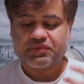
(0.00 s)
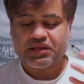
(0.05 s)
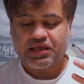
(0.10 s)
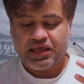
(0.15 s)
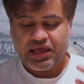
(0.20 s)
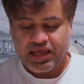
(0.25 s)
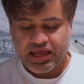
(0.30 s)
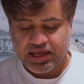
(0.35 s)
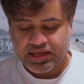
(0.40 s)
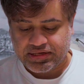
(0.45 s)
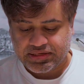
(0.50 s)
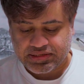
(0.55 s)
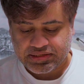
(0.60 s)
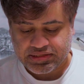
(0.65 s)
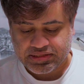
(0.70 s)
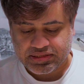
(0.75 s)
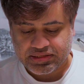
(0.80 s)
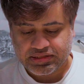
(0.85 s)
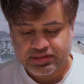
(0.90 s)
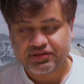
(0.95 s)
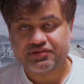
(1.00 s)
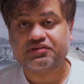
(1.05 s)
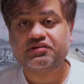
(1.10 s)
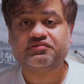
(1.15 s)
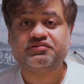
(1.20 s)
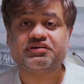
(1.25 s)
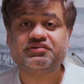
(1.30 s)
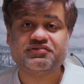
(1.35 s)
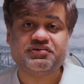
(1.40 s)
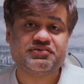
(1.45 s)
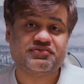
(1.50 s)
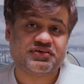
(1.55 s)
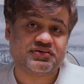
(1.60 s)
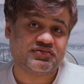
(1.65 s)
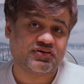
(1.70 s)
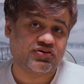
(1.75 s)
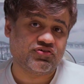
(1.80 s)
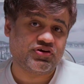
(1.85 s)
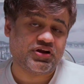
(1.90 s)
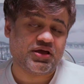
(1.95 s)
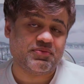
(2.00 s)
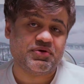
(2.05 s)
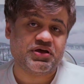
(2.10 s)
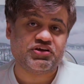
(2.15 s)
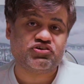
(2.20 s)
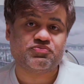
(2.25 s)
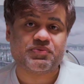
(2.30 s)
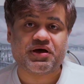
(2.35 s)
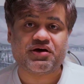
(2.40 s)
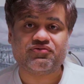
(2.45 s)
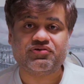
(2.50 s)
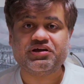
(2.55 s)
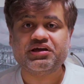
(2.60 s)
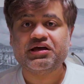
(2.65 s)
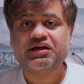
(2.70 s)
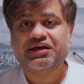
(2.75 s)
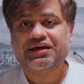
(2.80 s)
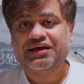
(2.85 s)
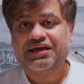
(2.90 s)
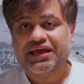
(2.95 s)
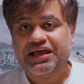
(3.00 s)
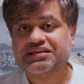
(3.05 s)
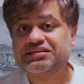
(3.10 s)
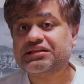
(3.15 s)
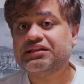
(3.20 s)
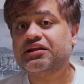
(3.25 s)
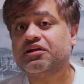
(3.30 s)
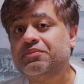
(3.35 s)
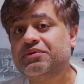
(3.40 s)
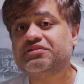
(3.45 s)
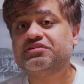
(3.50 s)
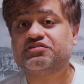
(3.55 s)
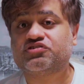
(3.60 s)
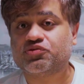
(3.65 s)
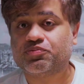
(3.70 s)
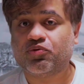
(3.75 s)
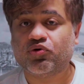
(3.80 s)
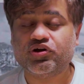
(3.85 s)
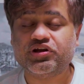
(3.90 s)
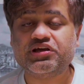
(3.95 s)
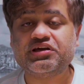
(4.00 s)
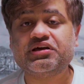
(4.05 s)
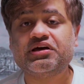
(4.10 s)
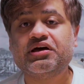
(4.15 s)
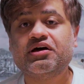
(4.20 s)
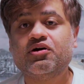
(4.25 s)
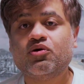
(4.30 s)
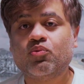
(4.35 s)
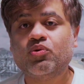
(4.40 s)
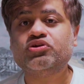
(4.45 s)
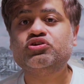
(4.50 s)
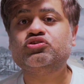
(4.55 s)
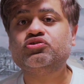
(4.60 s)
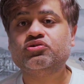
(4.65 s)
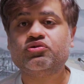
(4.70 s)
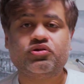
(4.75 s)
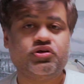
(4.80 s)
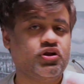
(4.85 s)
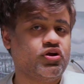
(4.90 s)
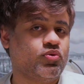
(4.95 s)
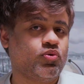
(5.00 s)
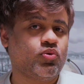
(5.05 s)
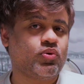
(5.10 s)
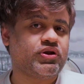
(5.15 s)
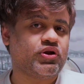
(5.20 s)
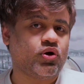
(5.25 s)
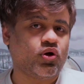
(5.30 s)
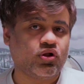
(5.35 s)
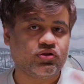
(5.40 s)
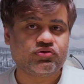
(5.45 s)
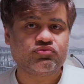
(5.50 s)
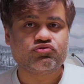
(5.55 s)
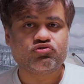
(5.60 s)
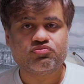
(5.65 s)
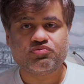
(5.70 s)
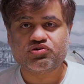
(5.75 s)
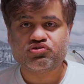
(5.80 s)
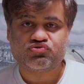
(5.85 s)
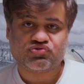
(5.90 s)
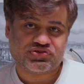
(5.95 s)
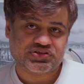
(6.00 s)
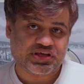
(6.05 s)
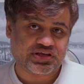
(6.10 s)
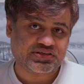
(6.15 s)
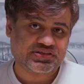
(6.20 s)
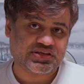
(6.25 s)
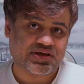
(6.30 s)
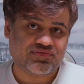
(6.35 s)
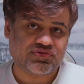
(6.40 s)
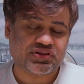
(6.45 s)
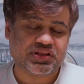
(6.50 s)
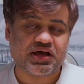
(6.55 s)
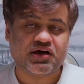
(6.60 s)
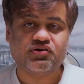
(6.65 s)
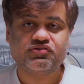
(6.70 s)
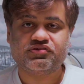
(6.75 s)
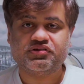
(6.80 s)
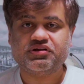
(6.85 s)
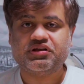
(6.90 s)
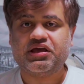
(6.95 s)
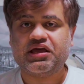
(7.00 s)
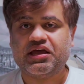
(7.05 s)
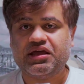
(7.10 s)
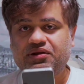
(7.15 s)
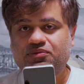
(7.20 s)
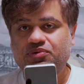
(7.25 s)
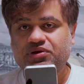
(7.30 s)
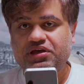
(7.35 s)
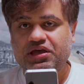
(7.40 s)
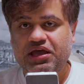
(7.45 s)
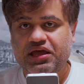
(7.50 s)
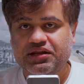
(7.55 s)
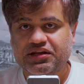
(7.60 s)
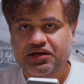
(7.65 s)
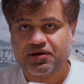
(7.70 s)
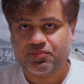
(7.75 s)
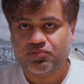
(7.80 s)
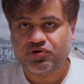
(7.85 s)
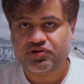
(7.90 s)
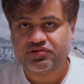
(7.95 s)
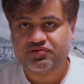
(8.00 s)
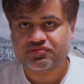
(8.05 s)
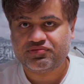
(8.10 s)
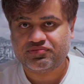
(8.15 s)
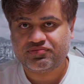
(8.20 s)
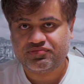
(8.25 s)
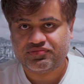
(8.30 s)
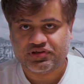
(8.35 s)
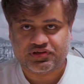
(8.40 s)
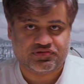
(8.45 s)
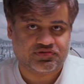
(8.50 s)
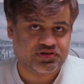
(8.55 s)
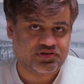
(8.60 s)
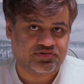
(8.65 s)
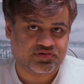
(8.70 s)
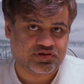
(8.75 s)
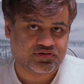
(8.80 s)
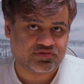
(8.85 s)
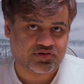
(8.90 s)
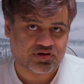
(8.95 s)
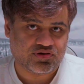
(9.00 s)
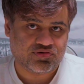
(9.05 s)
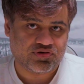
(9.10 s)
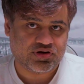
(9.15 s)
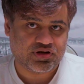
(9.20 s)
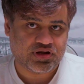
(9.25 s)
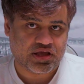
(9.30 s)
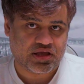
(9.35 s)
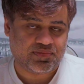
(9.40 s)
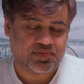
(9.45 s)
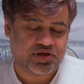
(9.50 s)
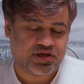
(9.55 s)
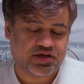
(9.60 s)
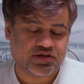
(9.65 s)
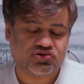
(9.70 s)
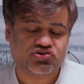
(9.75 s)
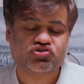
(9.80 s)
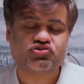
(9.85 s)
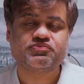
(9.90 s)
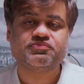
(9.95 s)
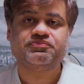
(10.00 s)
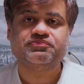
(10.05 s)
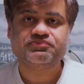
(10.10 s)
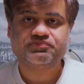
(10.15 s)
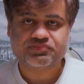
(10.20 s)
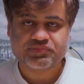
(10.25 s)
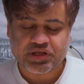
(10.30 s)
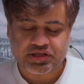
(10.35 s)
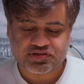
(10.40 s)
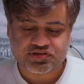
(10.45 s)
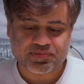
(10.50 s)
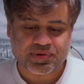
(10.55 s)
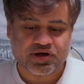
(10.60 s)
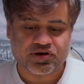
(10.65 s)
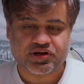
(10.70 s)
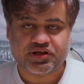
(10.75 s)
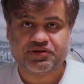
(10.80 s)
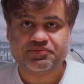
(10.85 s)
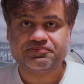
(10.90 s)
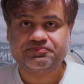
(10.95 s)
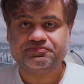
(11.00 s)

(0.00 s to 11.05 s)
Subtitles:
And the 6,600 mAh battery is a little bit disappointing when all the rumors were saying 7,000 and we end up with 6,600 mAh. That's about it.